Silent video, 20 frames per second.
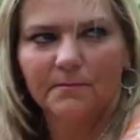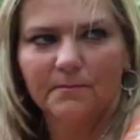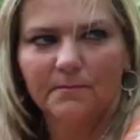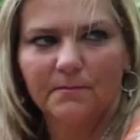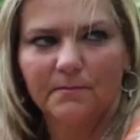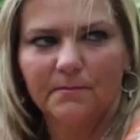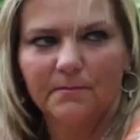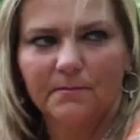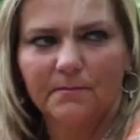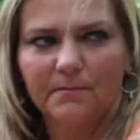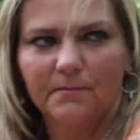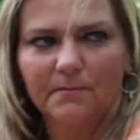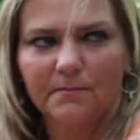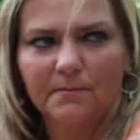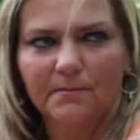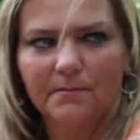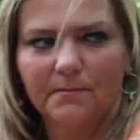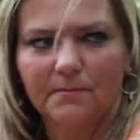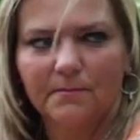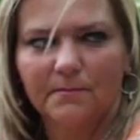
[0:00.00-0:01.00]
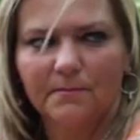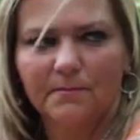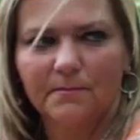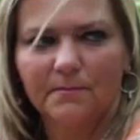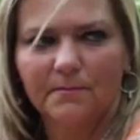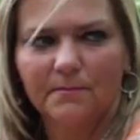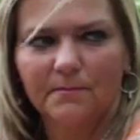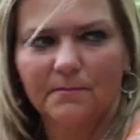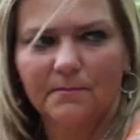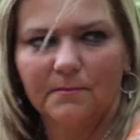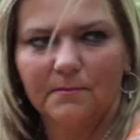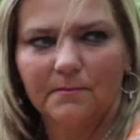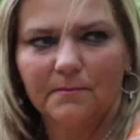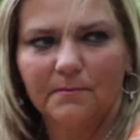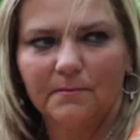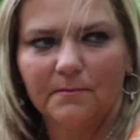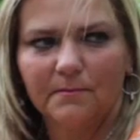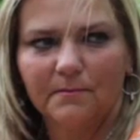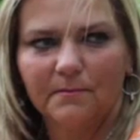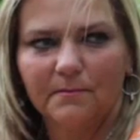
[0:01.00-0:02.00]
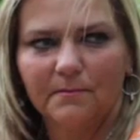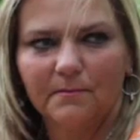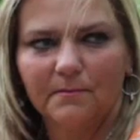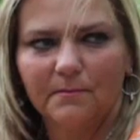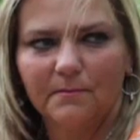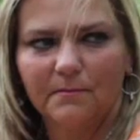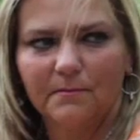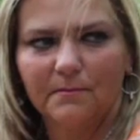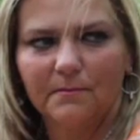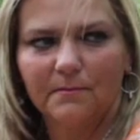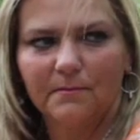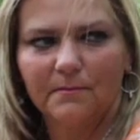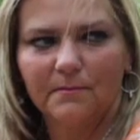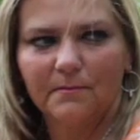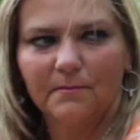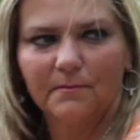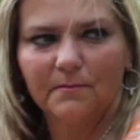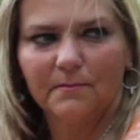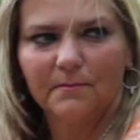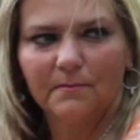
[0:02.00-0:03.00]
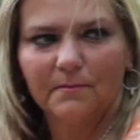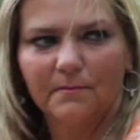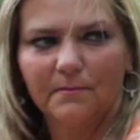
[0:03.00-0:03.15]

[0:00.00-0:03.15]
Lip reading: [no speech]